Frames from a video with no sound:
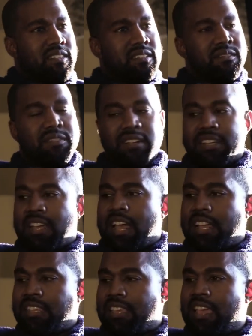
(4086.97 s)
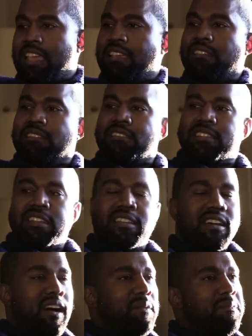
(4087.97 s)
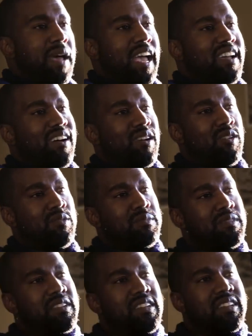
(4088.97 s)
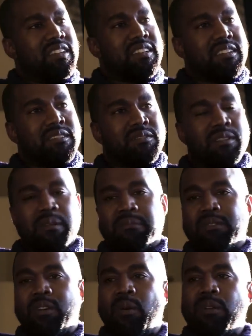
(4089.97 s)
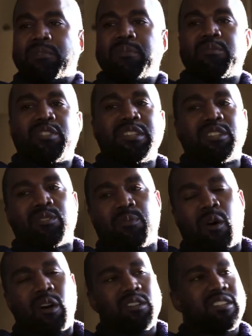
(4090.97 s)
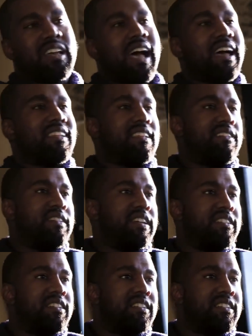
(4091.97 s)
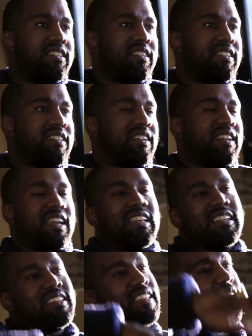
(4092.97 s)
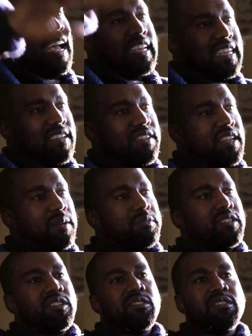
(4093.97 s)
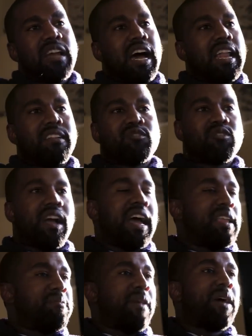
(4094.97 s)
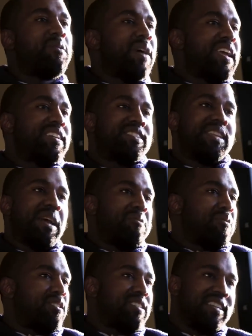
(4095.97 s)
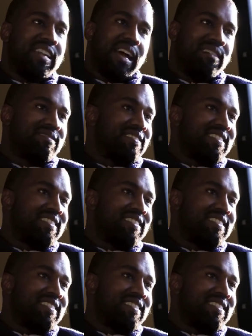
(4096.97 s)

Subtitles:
For Kanye to come back home from going from Jesus Walks to I Love It, and to say, I give it up to you, God. I tried it my way. It's not working out.